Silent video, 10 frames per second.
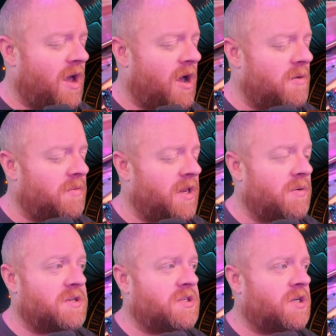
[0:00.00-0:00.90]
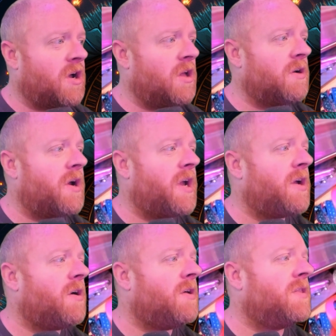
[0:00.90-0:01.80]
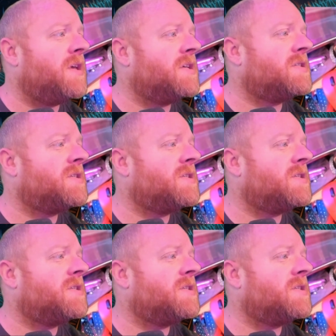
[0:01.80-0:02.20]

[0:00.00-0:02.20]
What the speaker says: Anyways, the coloring on this